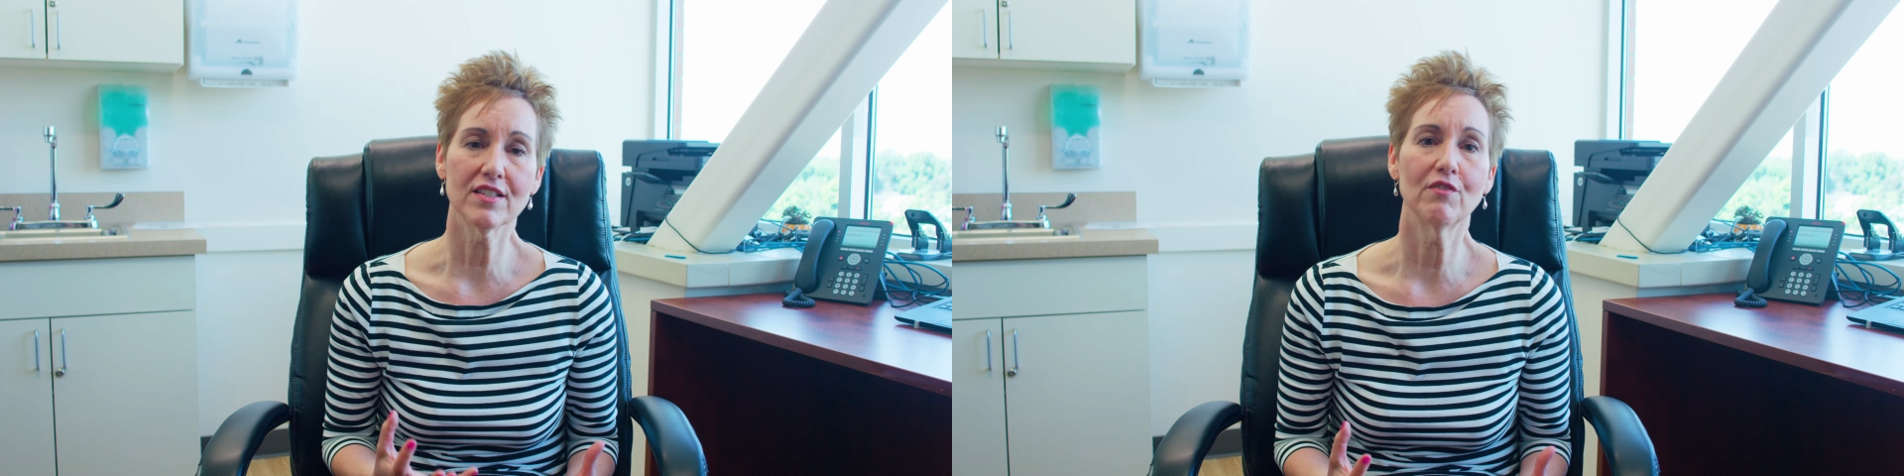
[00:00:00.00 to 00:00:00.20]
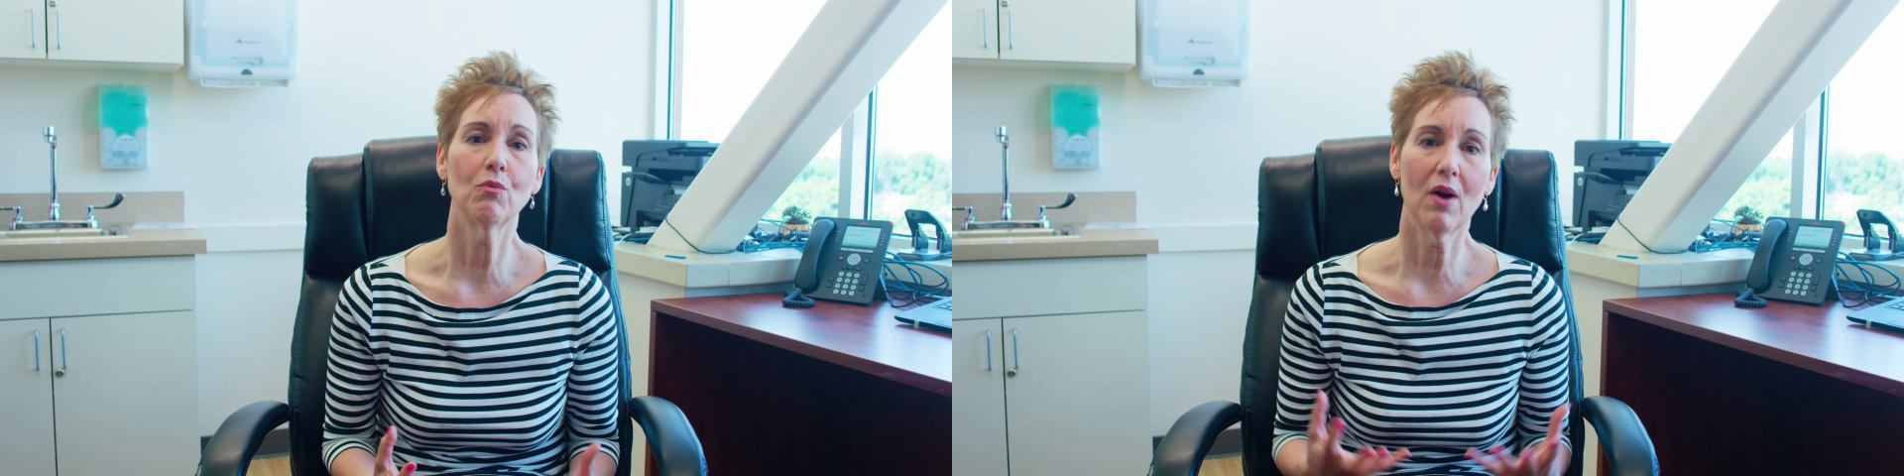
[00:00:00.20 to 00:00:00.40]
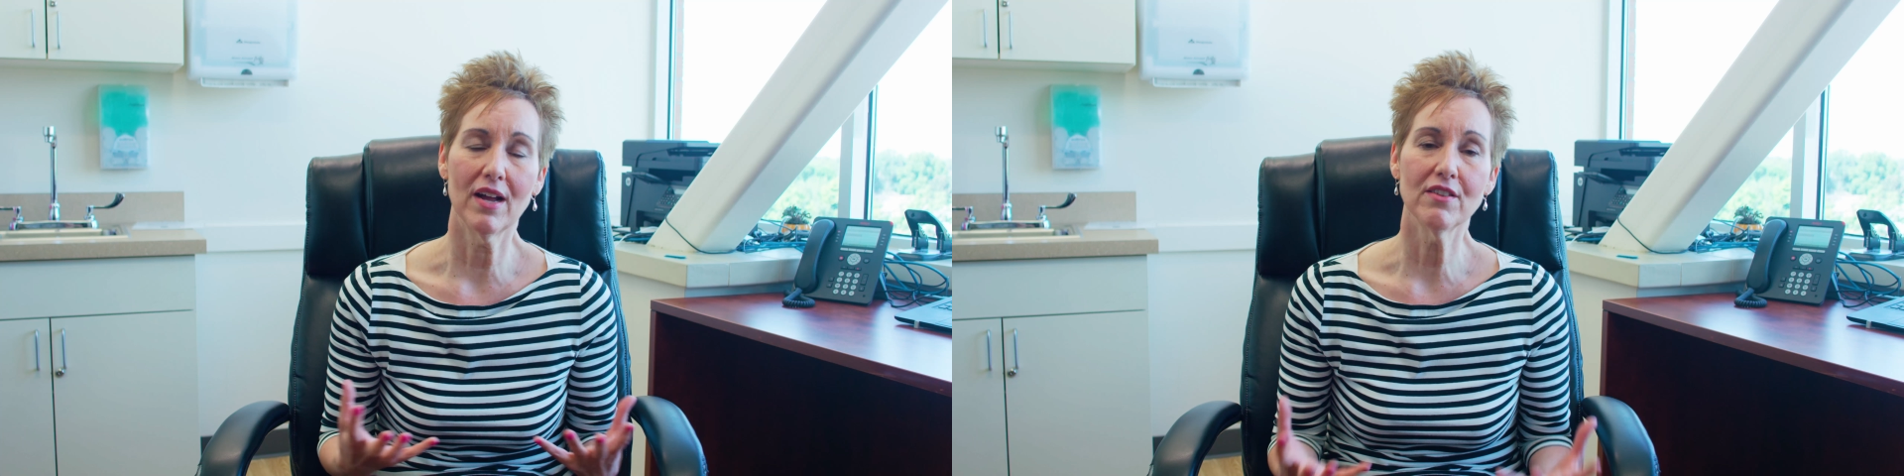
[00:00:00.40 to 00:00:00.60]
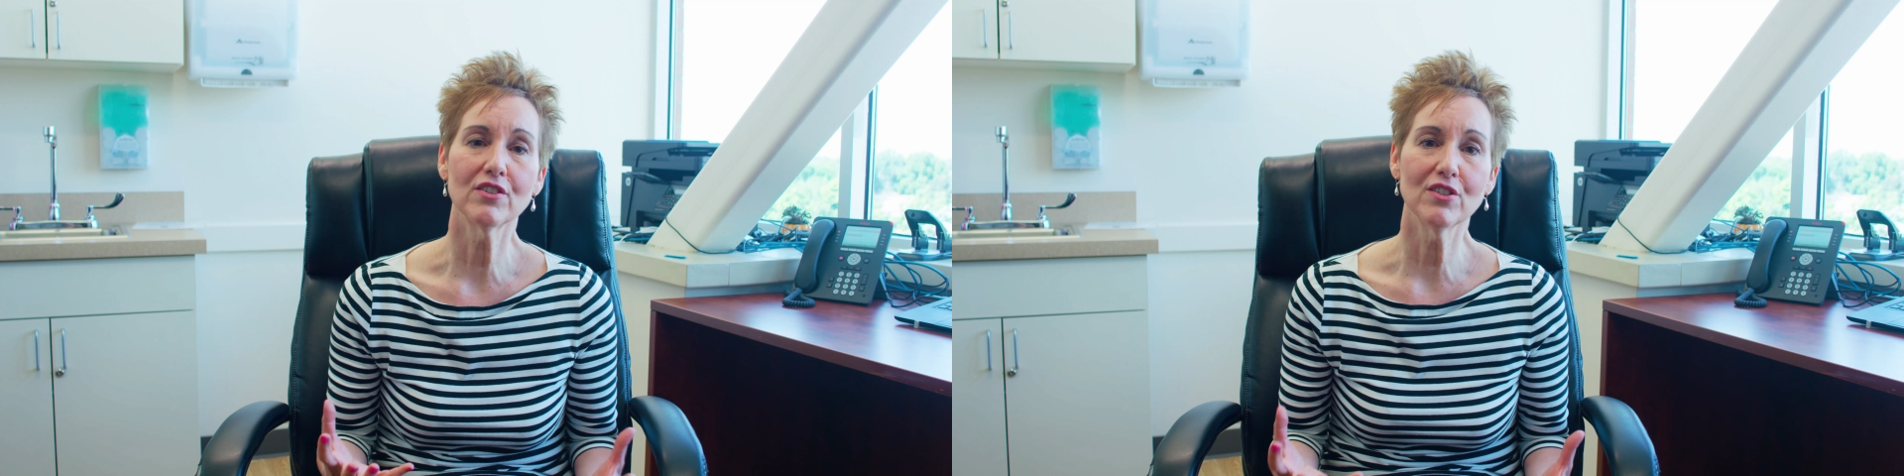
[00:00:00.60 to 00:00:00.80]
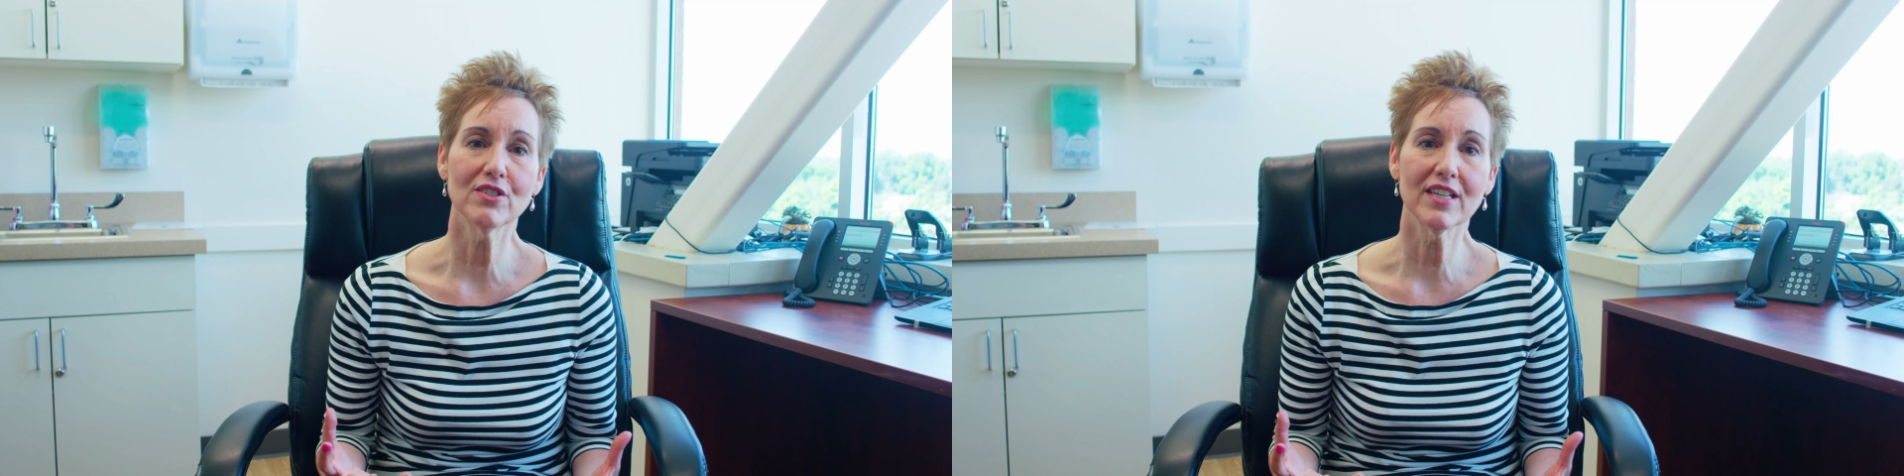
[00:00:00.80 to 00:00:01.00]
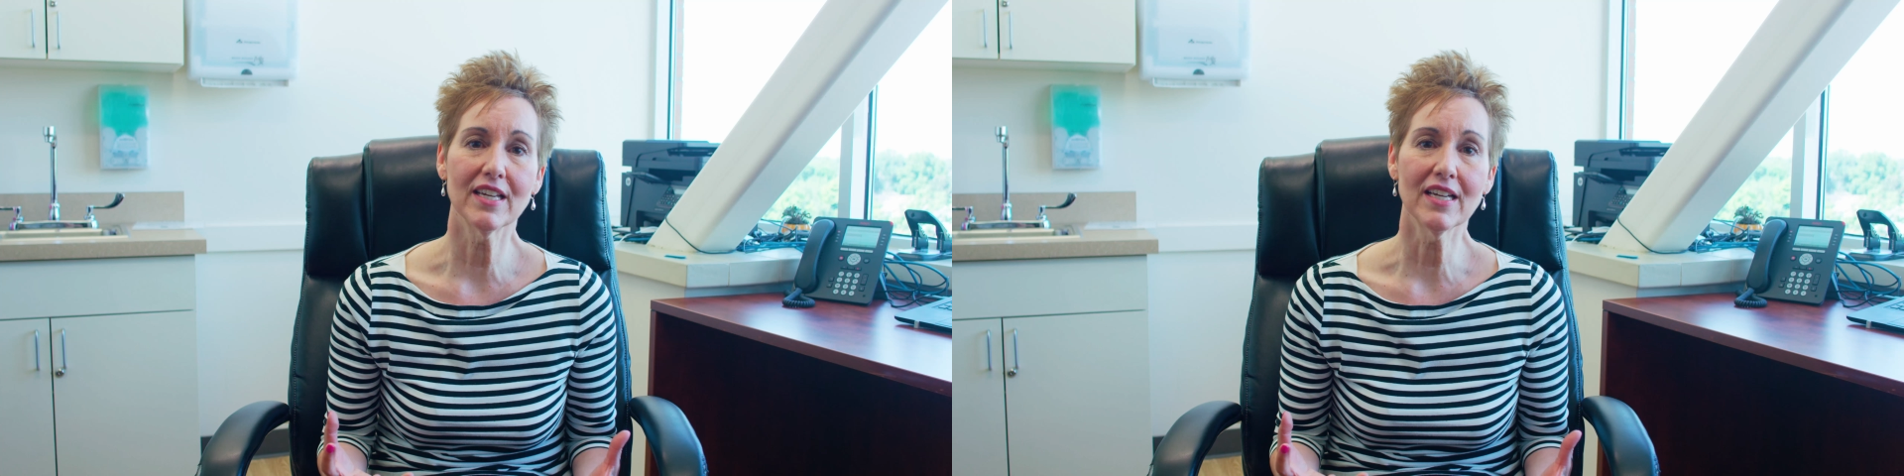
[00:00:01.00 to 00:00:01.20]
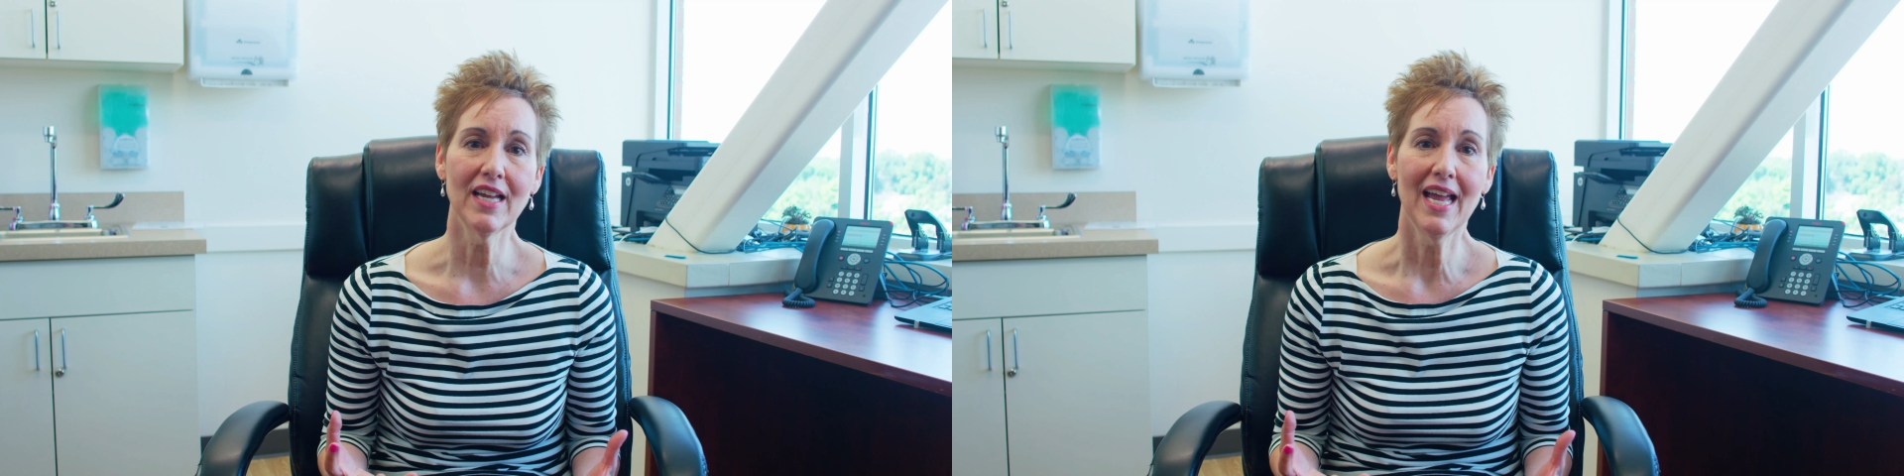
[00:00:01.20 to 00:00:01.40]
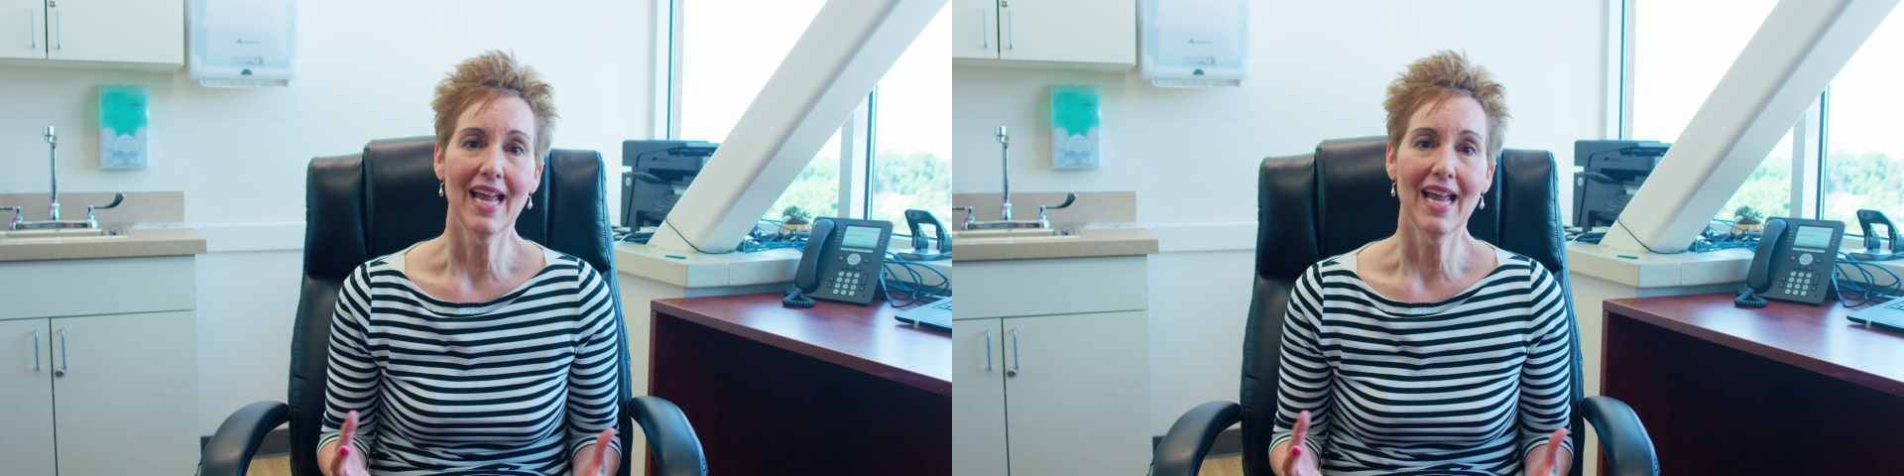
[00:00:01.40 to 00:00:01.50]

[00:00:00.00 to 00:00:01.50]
of why they're using,